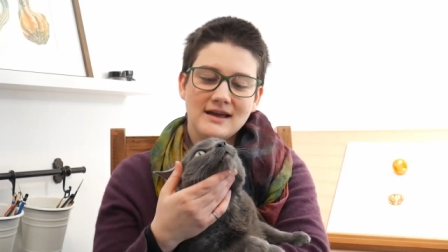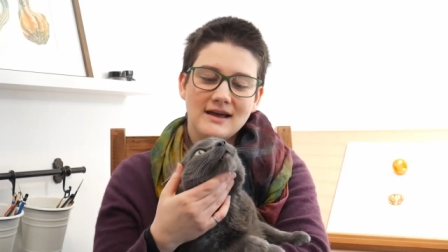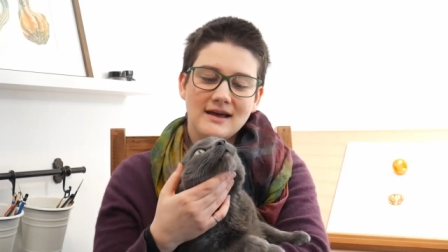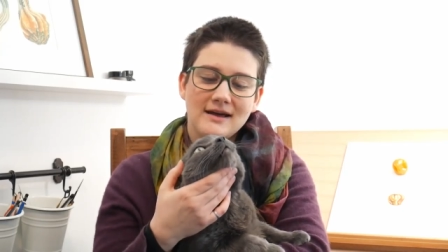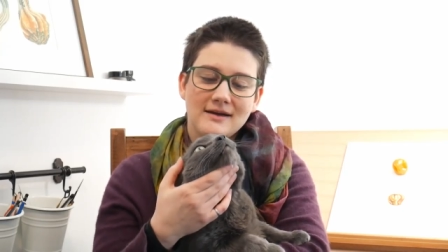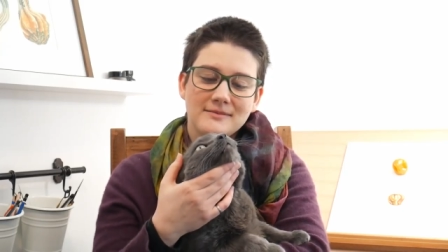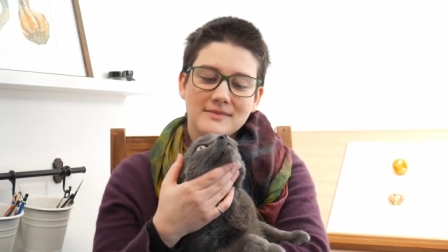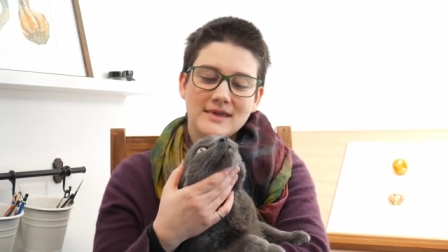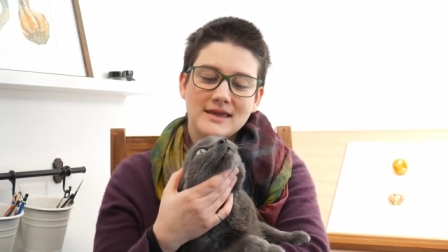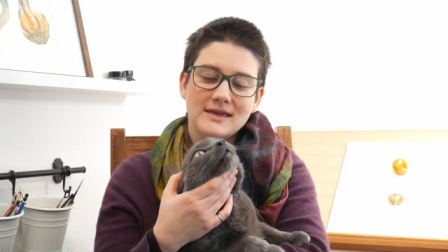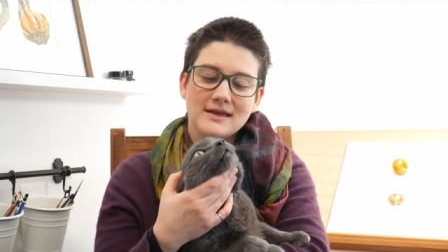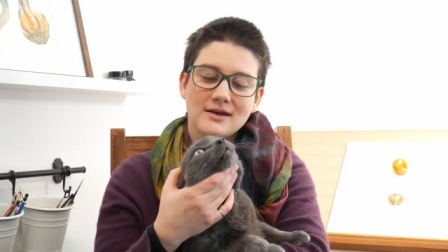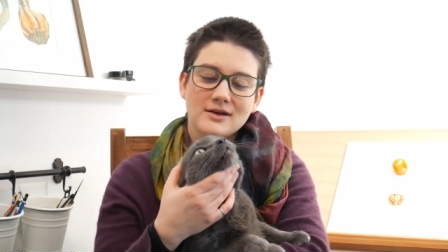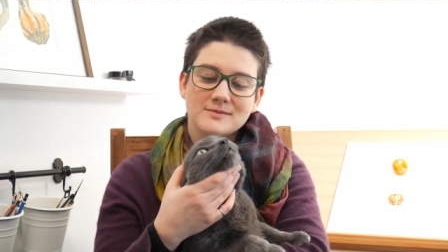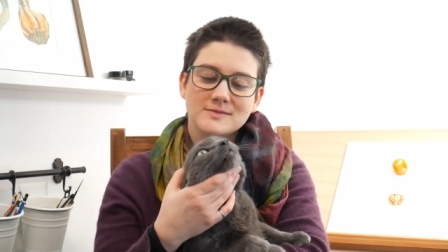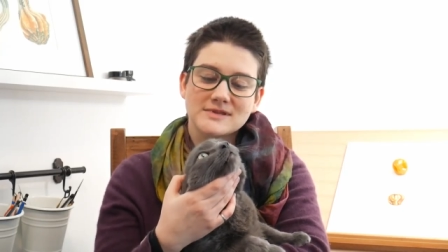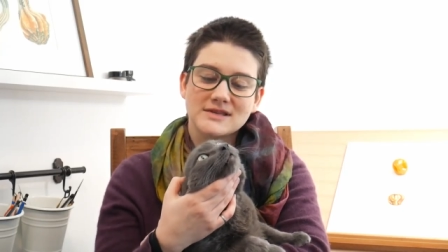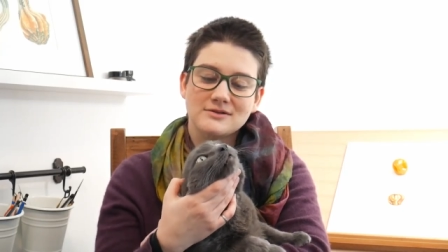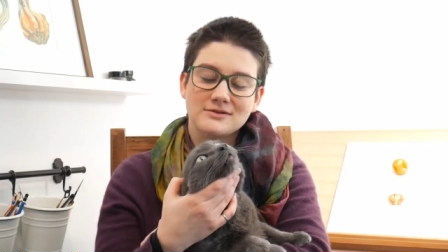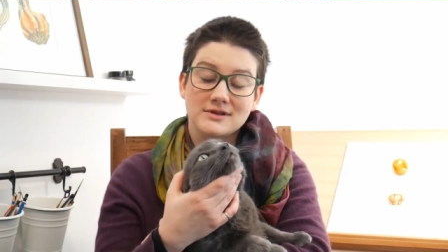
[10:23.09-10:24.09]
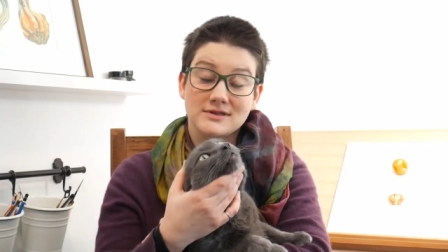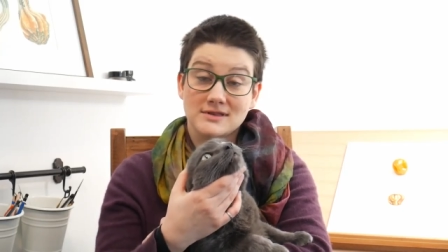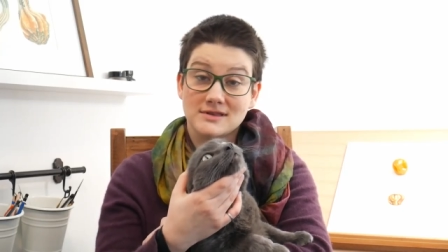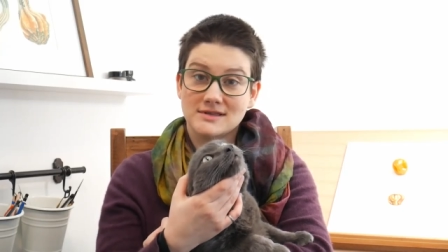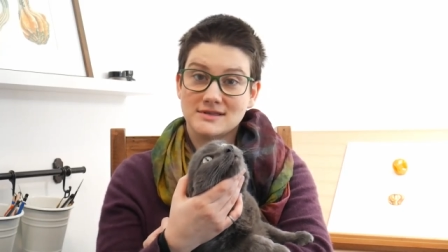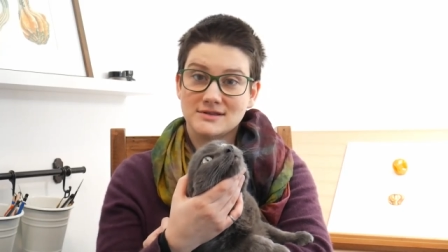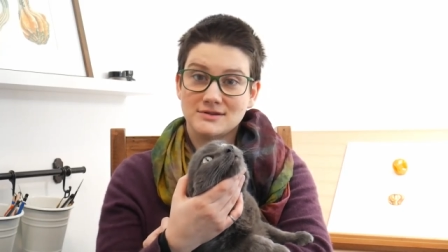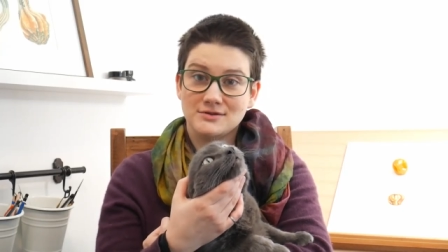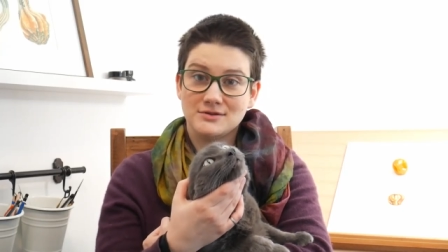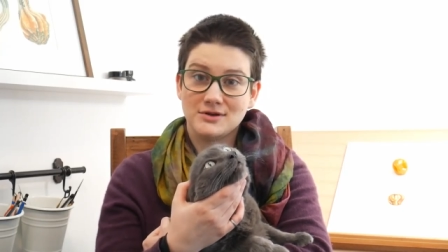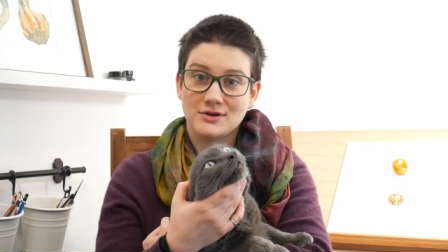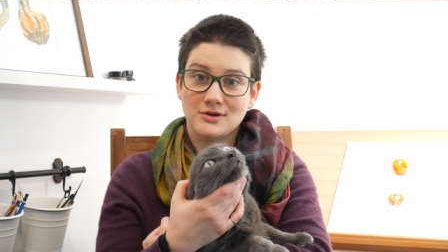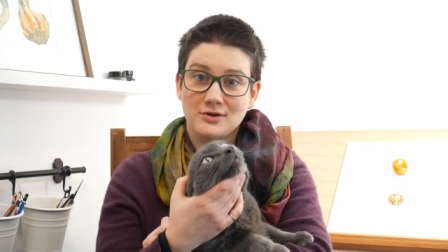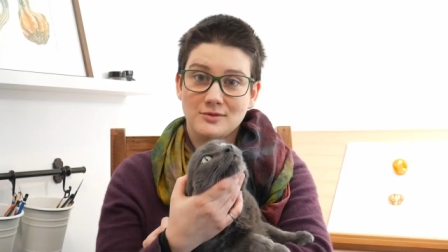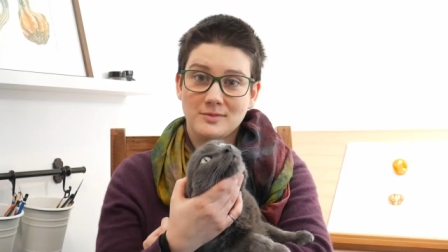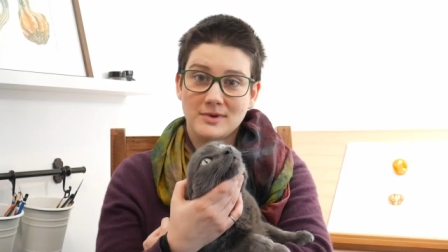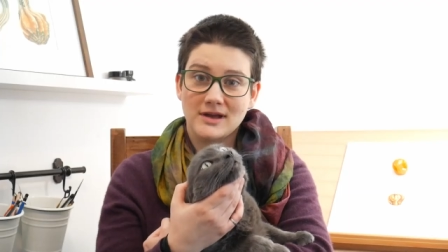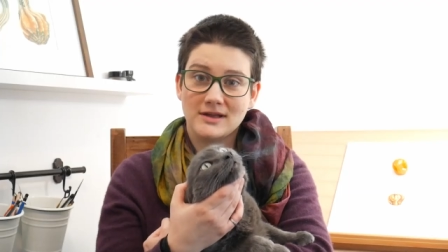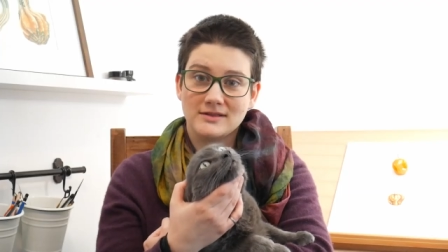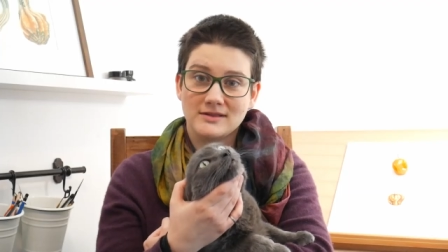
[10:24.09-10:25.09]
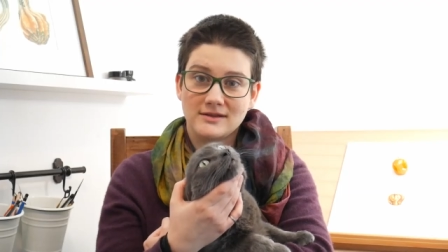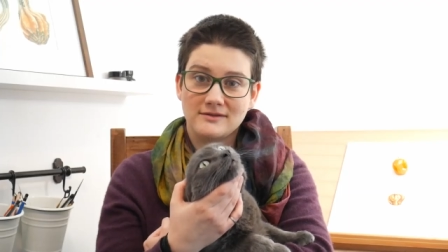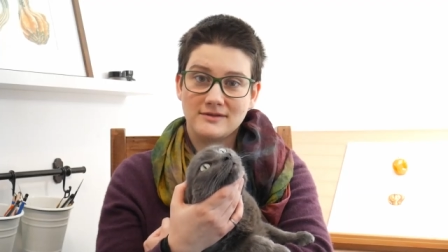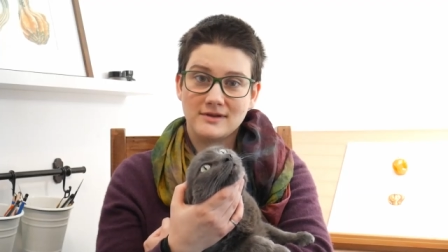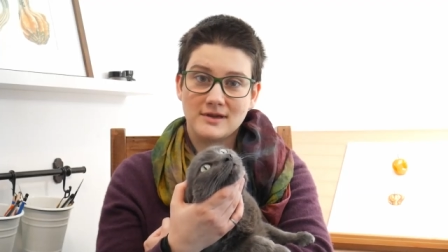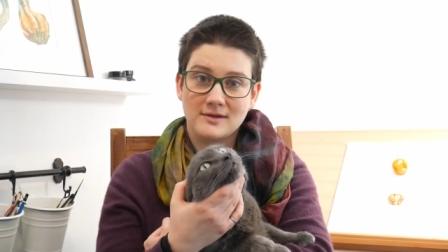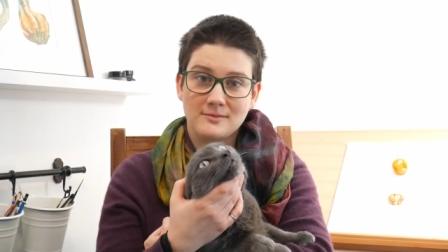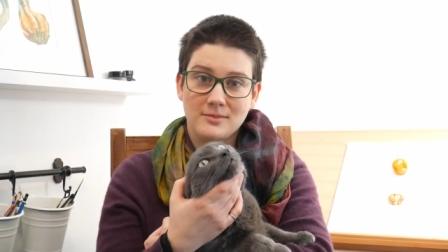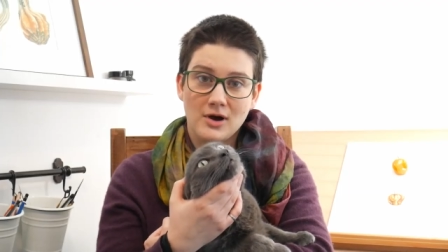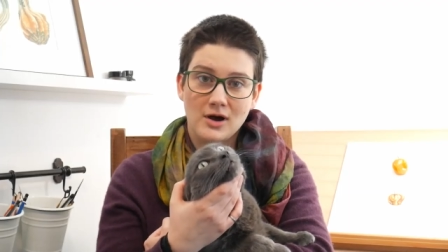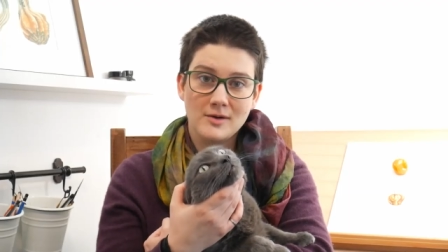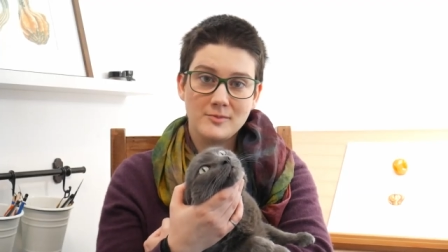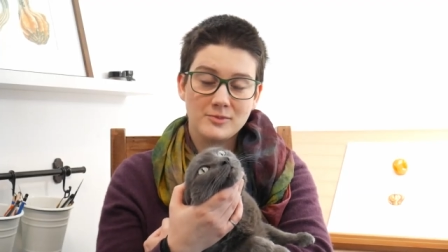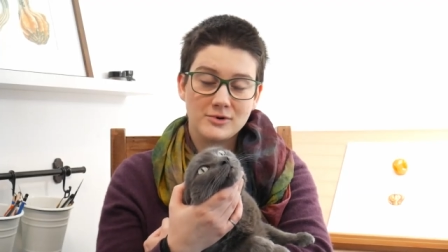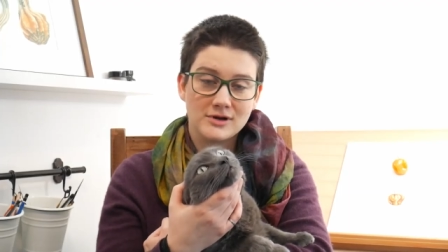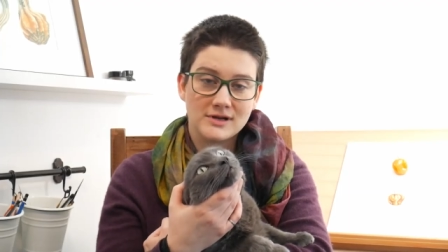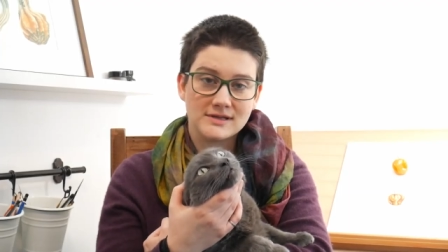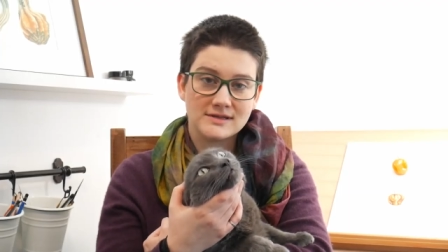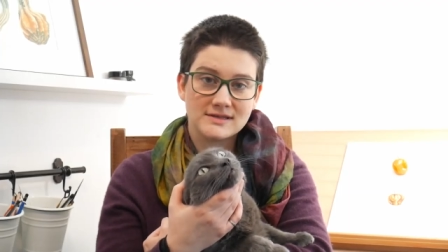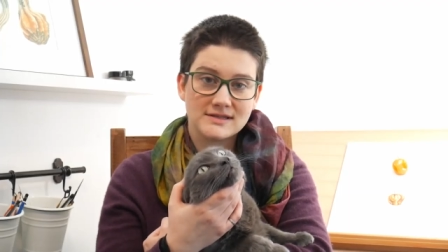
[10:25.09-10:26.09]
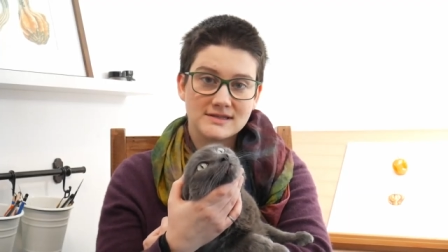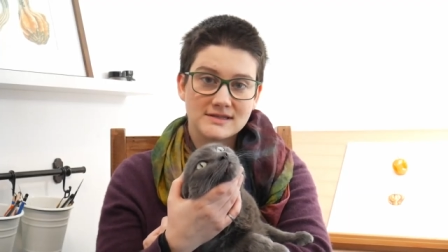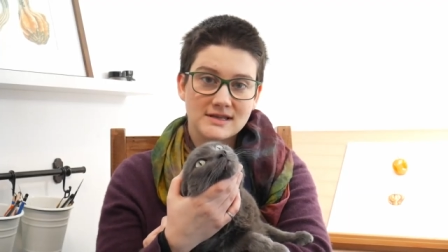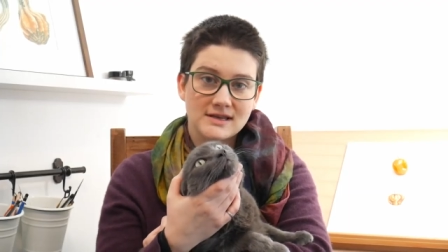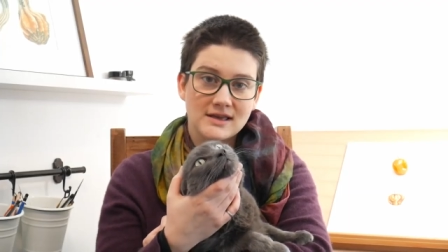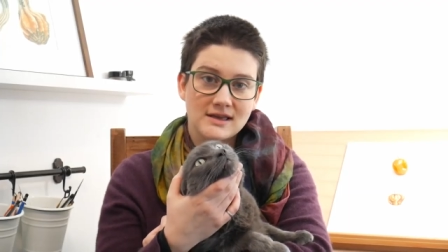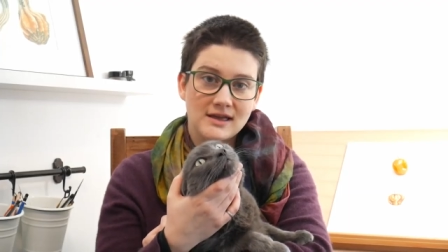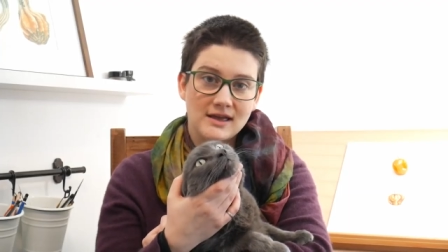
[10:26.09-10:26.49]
Um, he helps out in the studio by leaving paw prints